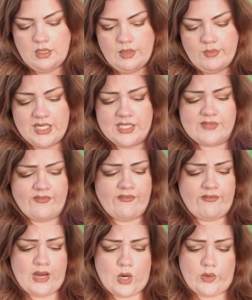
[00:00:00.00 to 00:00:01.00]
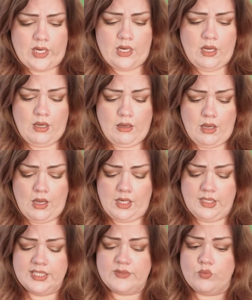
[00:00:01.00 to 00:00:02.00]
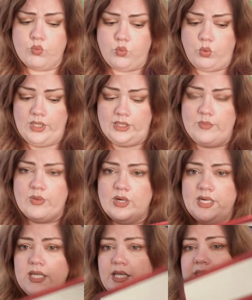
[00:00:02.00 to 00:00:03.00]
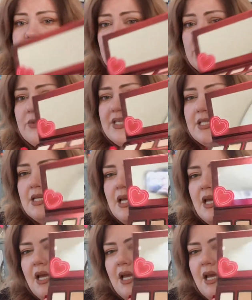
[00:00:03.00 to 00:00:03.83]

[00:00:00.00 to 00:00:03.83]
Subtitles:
But it's it's really pretty. That's the only reason.